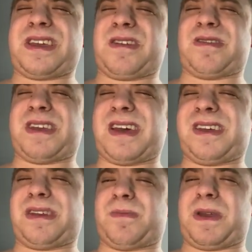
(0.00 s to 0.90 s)
you're
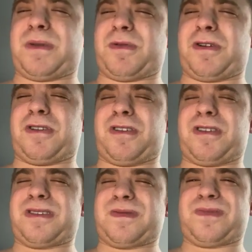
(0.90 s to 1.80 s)
telling people
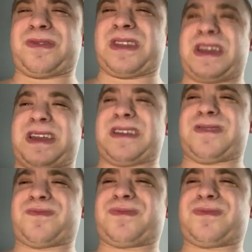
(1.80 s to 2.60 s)
that